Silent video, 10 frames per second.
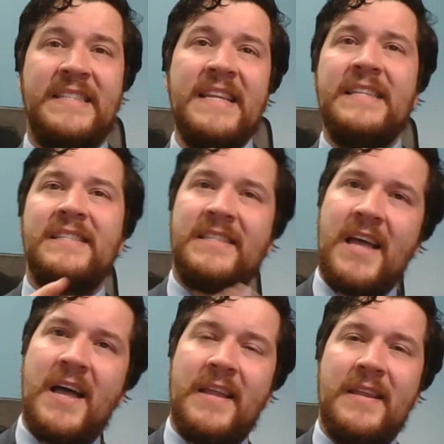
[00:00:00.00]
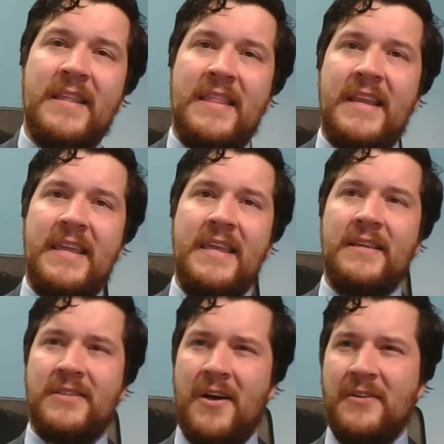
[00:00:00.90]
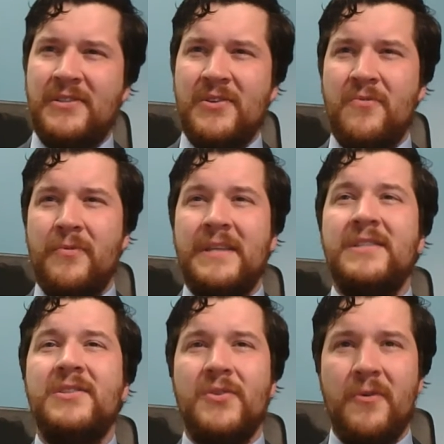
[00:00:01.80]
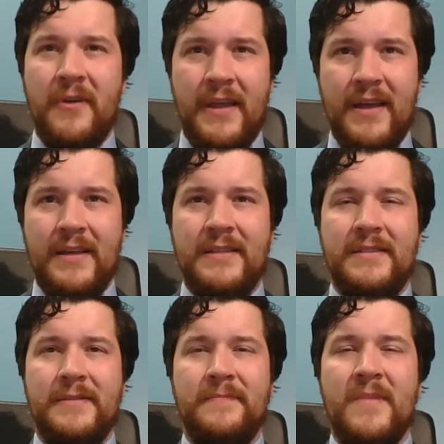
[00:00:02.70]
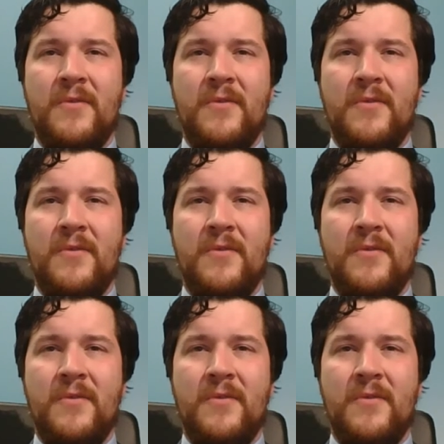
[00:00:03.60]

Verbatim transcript: It's in his son that he is also restoring us,